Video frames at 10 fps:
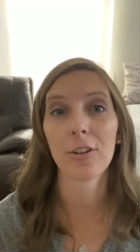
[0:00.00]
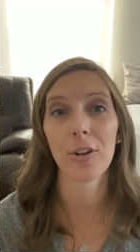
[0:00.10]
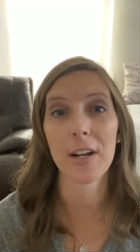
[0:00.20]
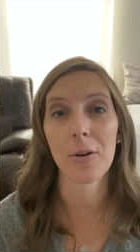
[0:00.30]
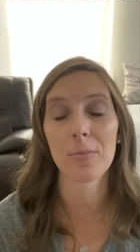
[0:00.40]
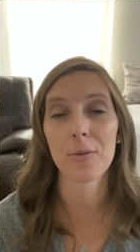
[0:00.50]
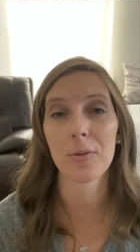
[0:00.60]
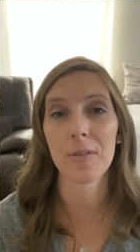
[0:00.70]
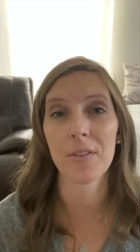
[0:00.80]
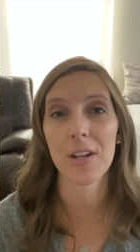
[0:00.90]
great
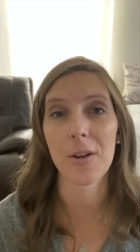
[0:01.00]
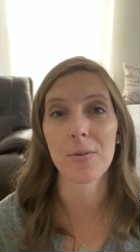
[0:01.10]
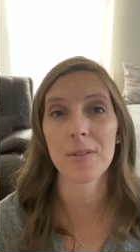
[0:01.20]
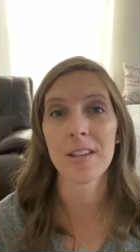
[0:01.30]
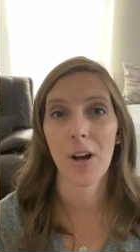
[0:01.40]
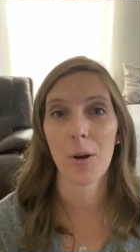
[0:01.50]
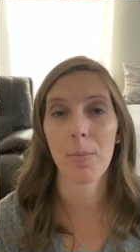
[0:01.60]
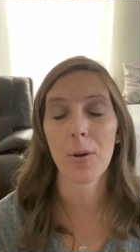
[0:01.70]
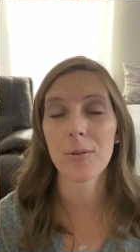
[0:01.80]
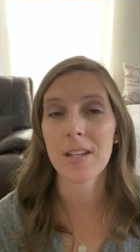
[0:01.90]
homeschooling videos are
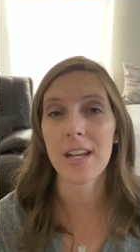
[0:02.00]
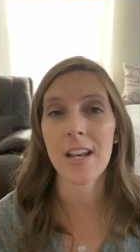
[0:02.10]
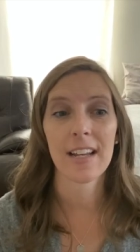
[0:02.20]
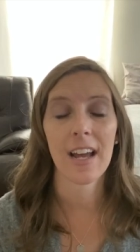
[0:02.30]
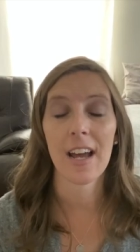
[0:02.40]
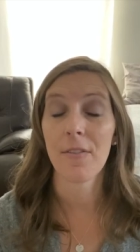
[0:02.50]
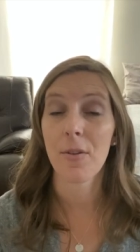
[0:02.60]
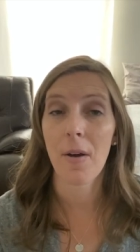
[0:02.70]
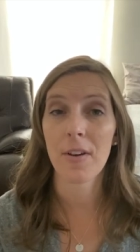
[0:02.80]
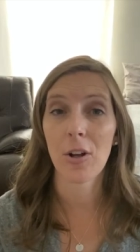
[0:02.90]
posted. If you
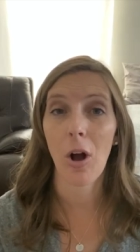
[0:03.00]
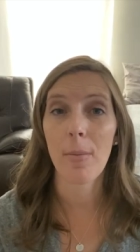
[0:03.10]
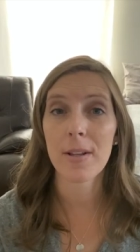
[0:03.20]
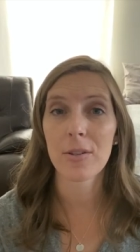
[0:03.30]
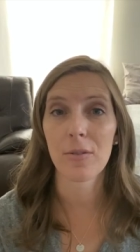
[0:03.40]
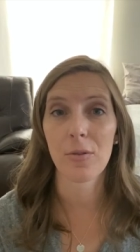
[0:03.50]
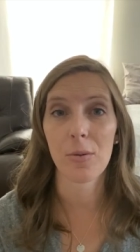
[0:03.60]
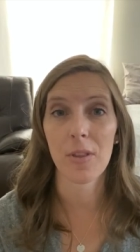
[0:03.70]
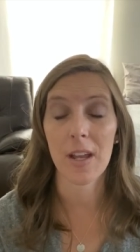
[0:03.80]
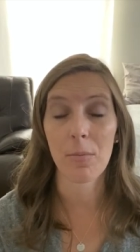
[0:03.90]
have any comments or if you
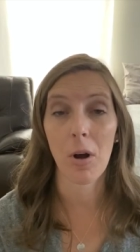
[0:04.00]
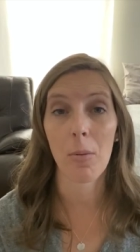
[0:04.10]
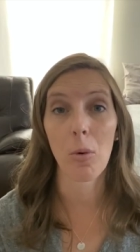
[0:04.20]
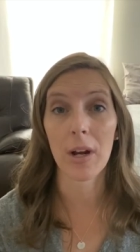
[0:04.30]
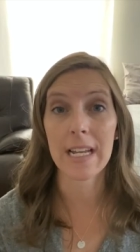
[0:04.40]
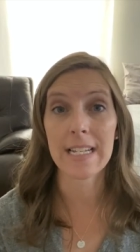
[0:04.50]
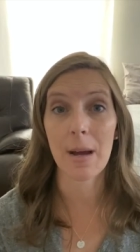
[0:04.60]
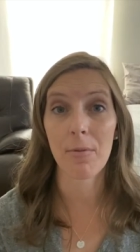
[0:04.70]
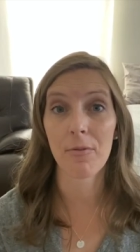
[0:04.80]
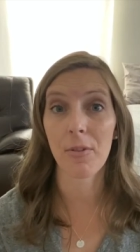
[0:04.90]
would like a more
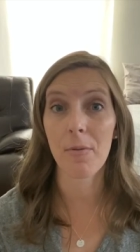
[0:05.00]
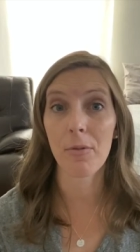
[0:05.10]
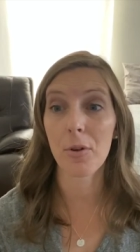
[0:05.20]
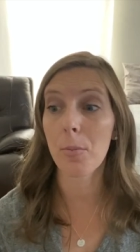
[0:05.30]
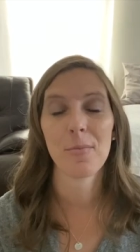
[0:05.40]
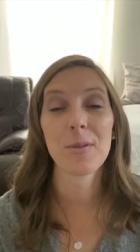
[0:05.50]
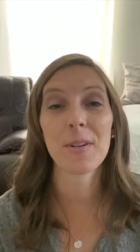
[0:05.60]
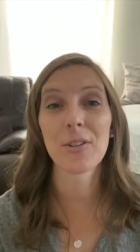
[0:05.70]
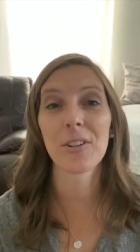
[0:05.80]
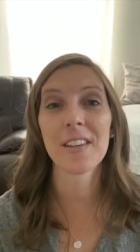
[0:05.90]
in-depth flip through, please
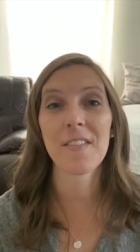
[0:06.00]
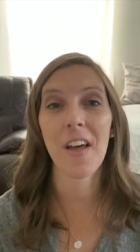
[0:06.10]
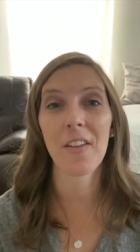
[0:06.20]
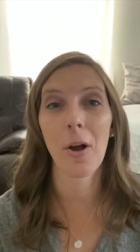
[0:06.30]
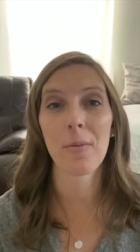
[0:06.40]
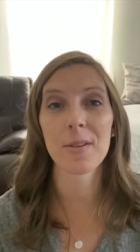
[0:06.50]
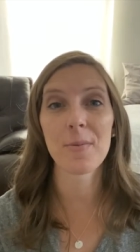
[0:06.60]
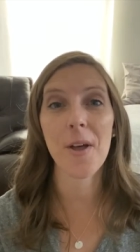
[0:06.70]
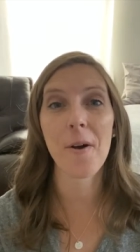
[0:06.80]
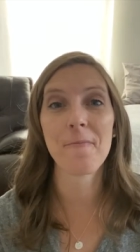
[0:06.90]
make sure to leave that in the comments
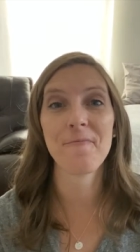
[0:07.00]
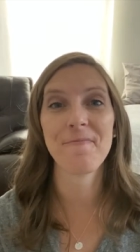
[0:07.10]
below.